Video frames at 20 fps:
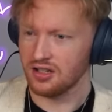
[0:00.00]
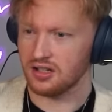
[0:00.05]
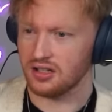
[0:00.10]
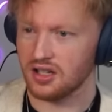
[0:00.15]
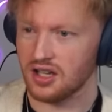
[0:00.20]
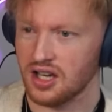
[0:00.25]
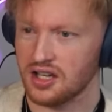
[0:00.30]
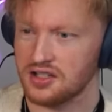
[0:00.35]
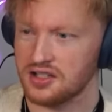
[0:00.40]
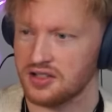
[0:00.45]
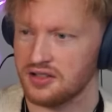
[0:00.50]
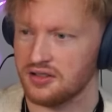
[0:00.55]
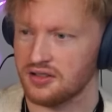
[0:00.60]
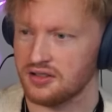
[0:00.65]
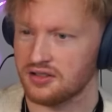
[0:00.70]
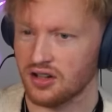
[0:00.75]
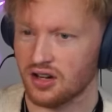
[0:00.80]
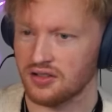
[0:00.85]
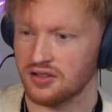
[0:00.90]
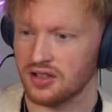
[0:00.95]
Is he
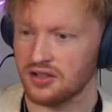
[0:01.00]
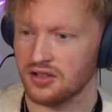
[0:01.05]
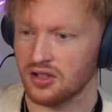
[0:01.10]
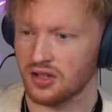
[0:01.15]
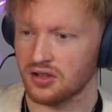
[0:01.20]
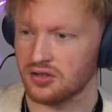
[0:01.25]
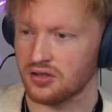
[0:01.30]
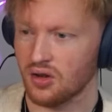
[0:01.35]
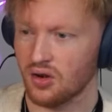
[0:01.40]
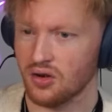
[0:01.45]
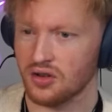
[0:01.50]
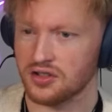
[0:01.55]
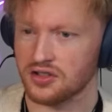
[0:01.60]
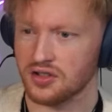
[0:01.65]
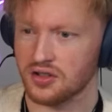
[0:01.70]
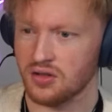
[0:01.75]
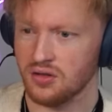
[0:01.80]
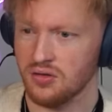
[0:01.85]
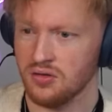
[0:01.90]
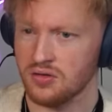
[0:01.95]
turned into a
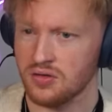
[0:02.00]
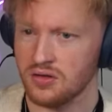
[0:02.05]
dogsicle?